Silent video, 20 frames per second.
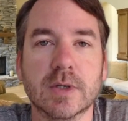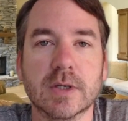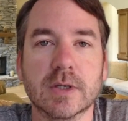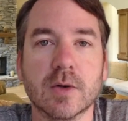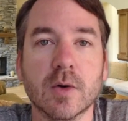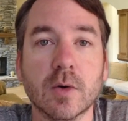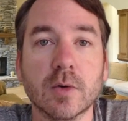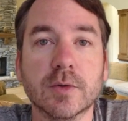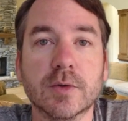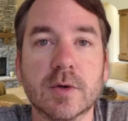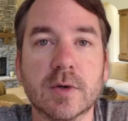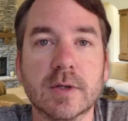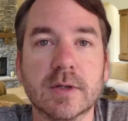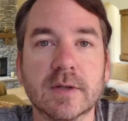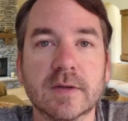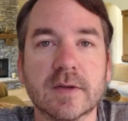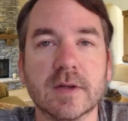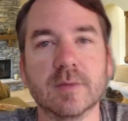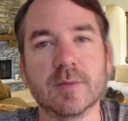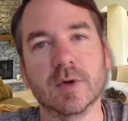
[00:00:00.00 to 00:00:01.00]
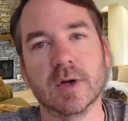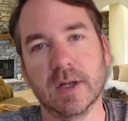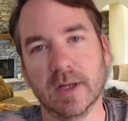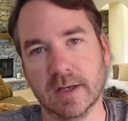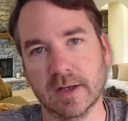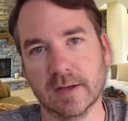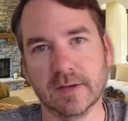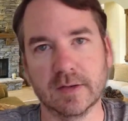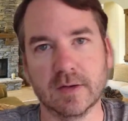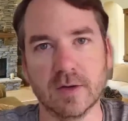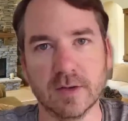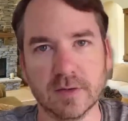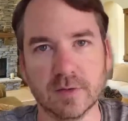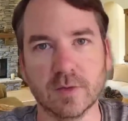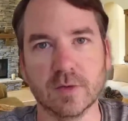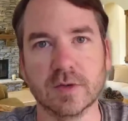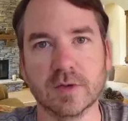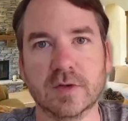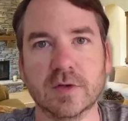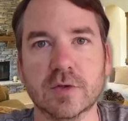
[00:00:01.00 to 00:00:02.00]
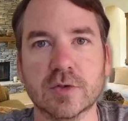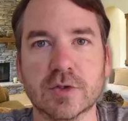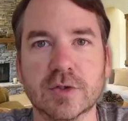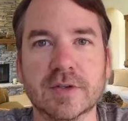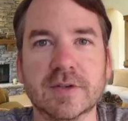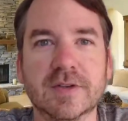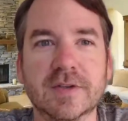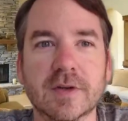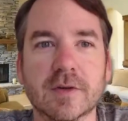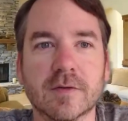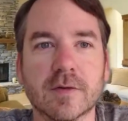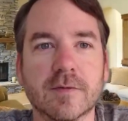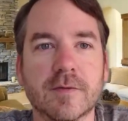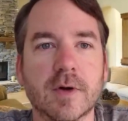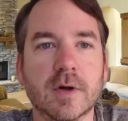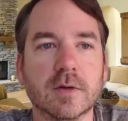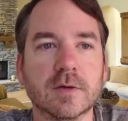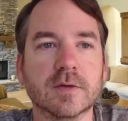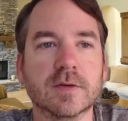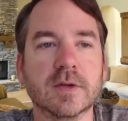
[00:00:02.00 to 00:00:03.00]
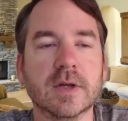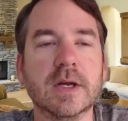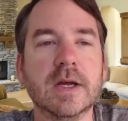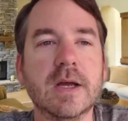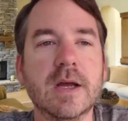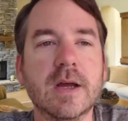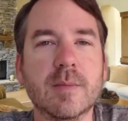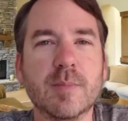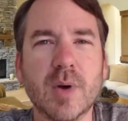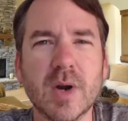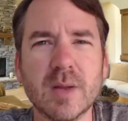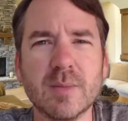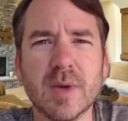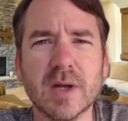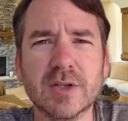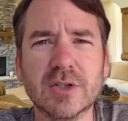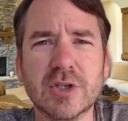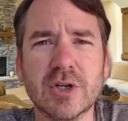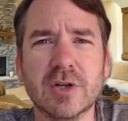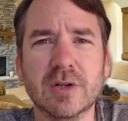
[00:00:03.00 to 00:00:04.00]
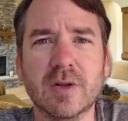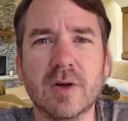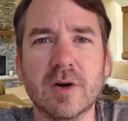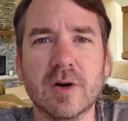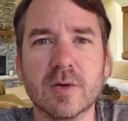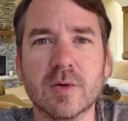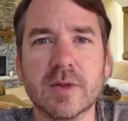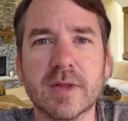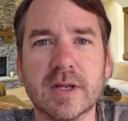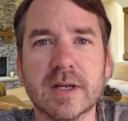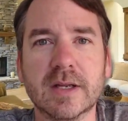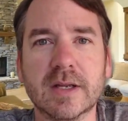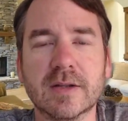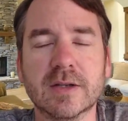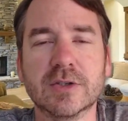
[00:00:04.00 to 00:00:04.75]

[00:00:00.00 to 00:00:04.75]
gold during the summer, and as a consequence, usually silver falls pretty much along with it in the